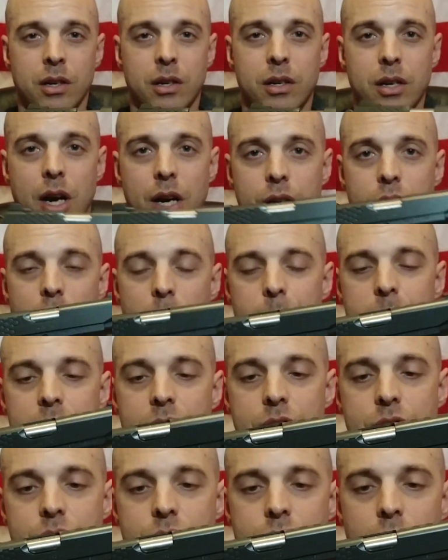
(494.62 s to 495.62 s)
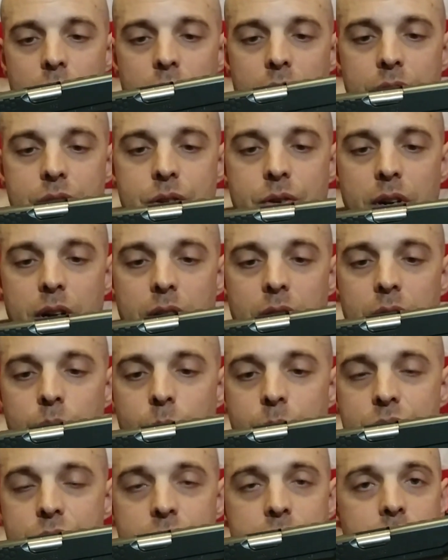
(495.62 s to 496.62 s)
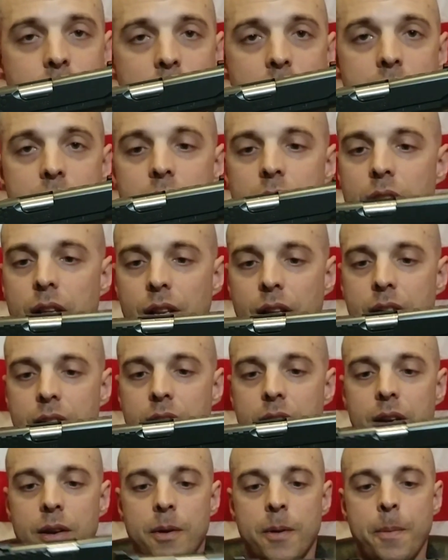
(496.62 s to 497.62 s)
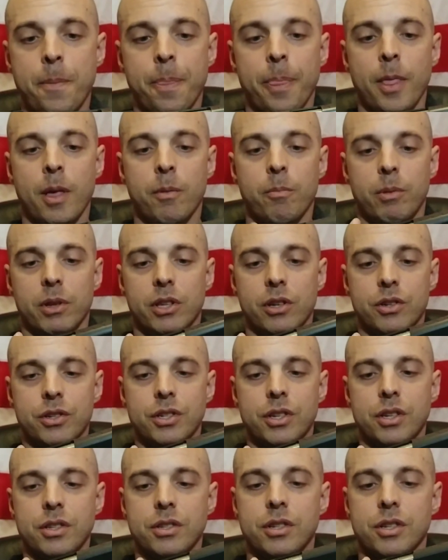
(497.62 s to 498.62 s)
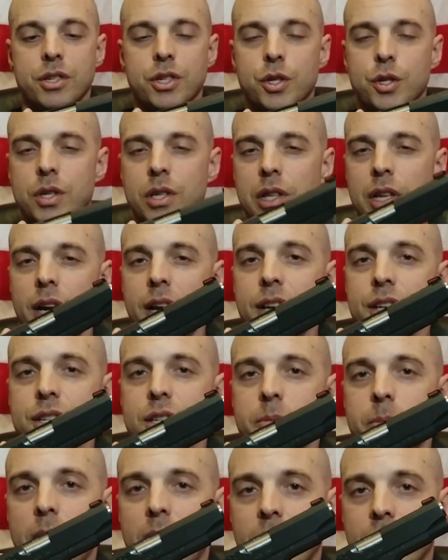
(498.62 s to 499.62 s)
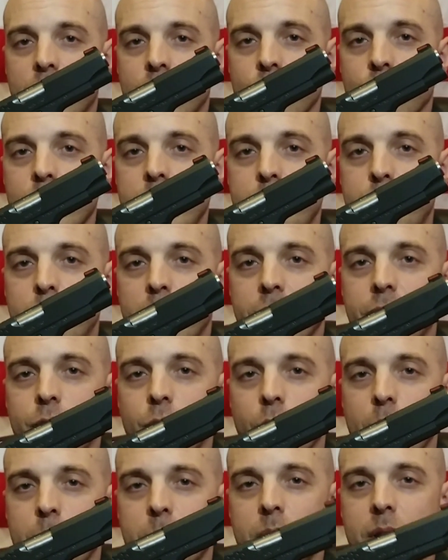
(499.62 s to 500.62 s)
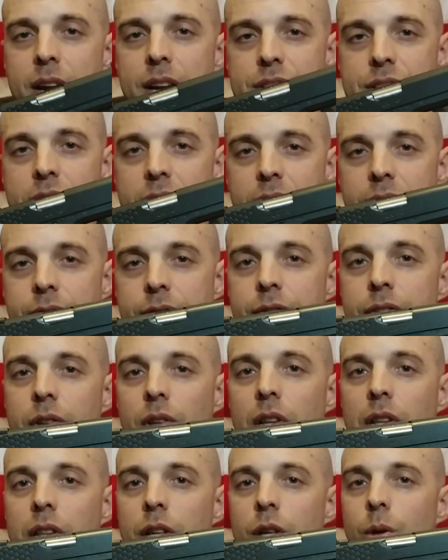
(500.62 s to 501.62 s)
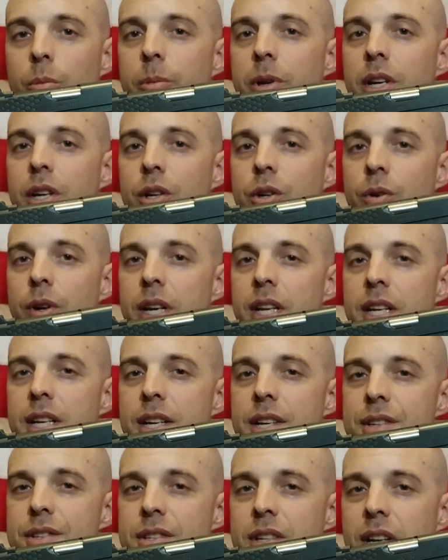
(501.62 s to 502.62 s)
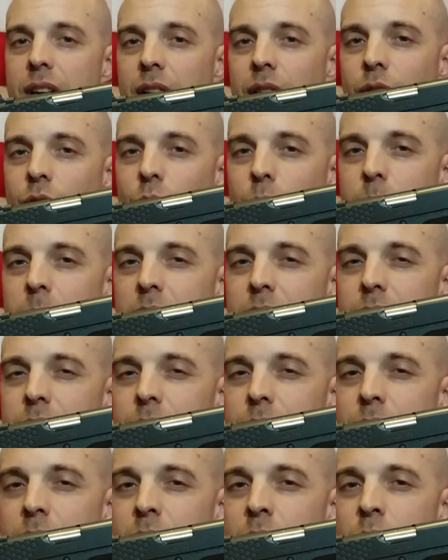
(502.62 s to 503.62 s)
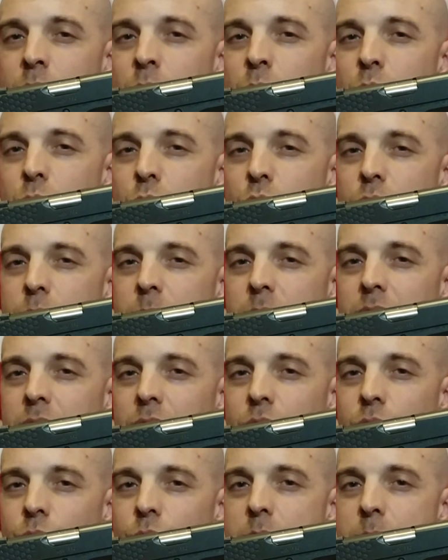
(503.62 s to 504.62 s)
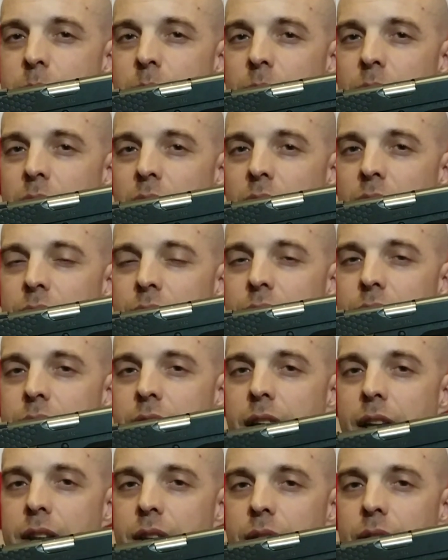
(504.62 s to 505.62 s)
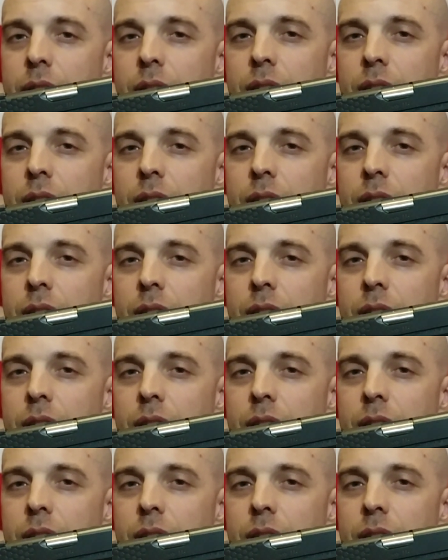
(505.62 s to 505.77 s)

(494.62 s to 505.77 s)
non-competition target trigger, which is fine. I like it. But there's just the slightest amount of creep before it breaks. I can feel a little bit of grittiness and a little bit of movement and creep, and then